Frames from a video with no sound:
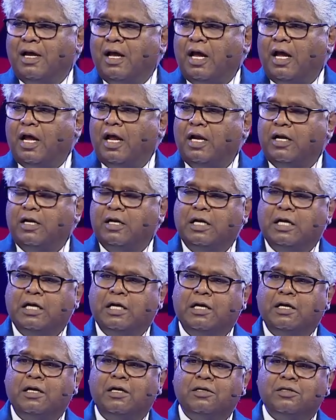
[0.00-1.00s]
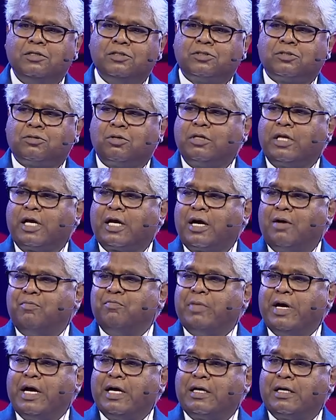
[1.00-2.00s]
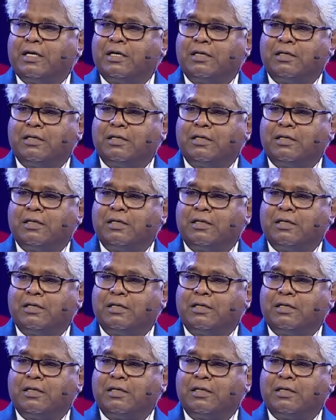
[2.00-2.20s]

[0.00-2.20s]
And uh, so they come back.